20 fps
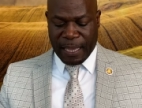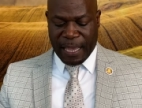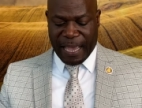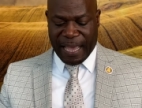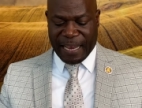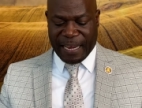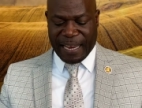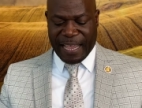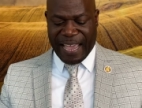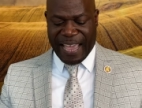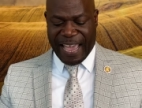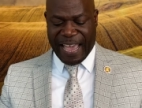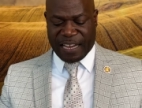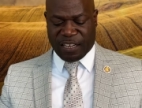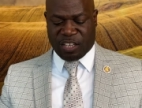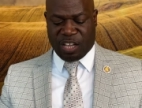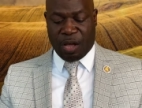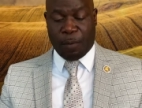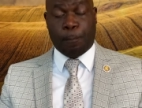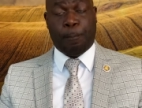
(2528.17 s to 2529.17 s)
And
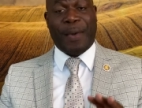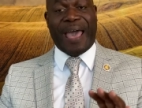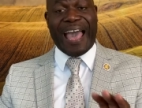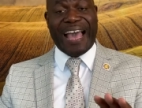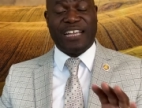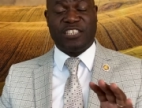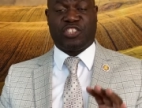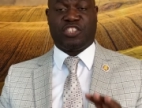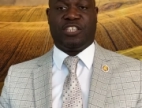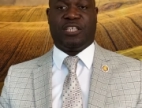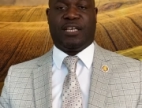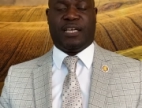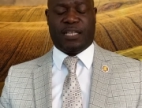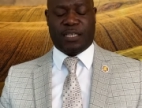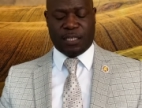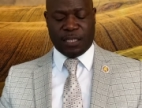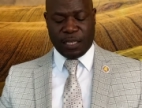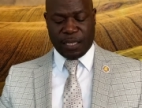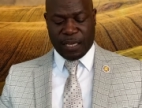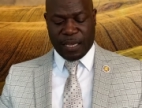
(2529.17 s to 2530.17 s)
had
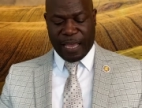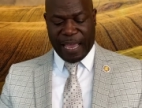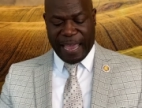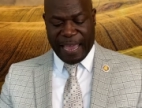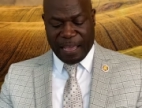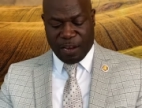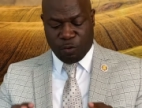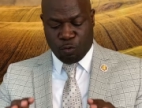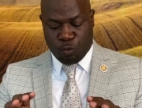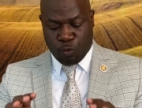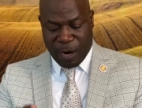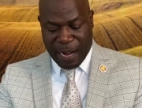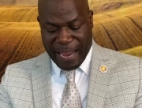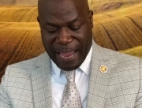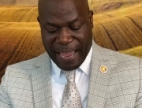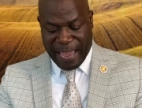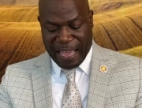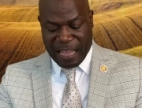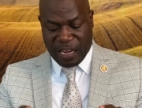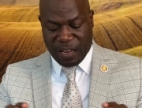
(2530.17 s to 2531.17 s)
compassion and
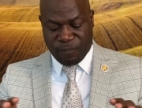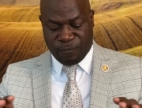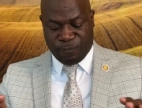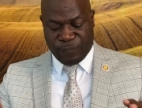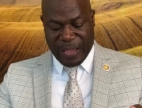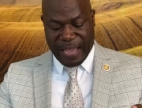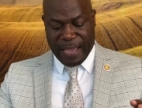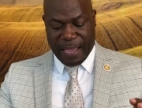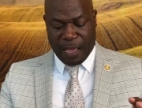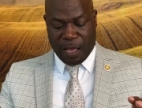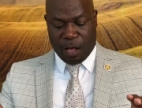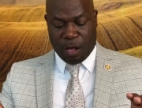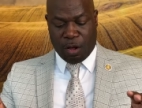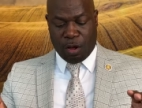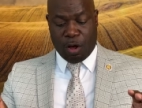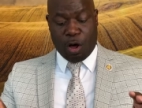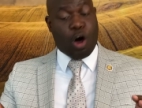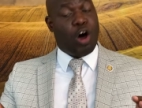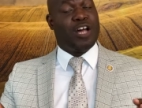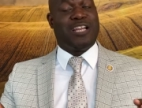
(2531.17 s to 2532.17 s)
ran and
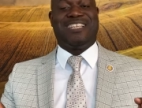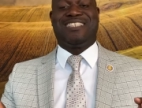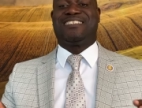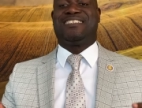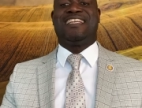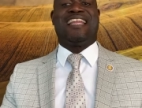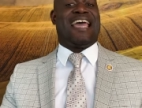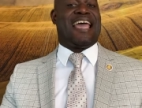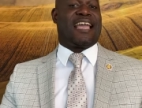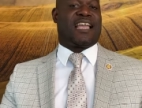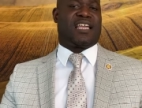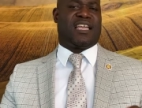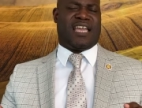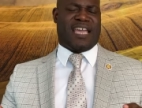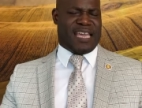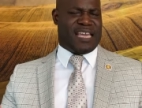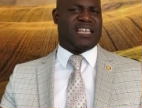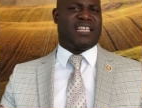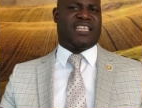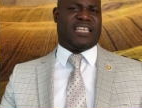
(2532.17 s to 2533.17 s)
fell on his neck
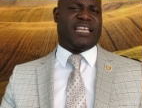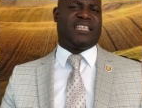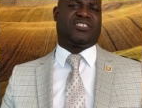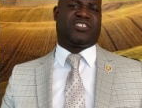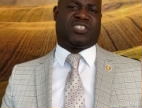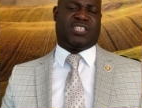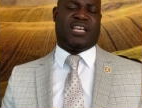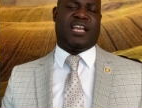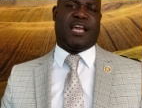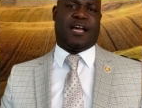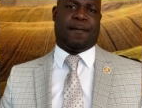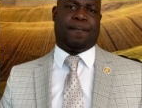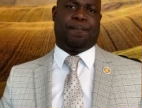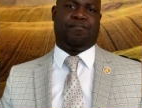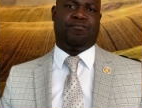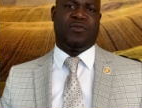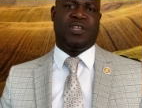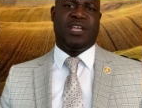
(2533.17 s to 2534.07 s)
and kissed him.